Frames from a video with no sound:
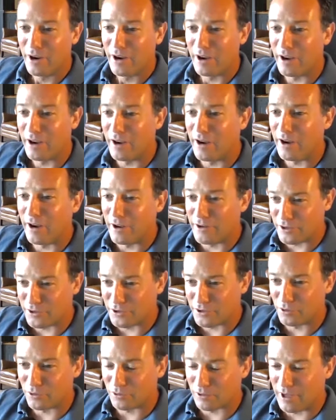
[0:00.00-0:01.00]
uh,
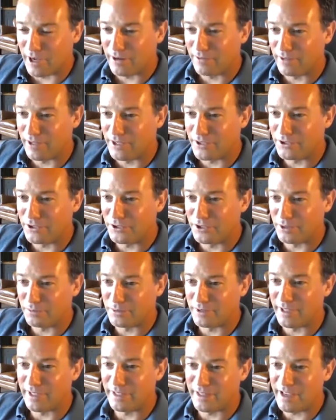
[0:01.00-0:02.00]
additional client
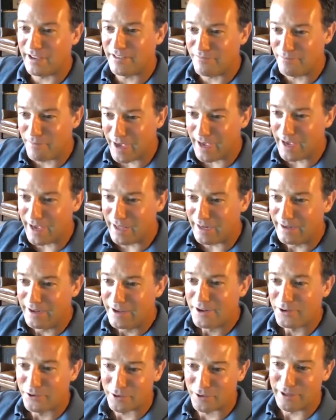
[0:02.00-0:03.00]
relationships that they've made
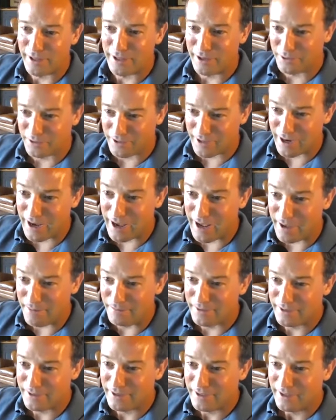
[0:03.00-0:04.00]
during those
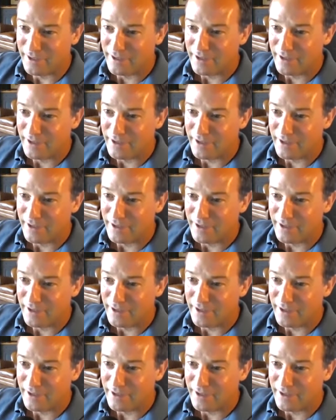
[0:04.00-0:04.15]
times.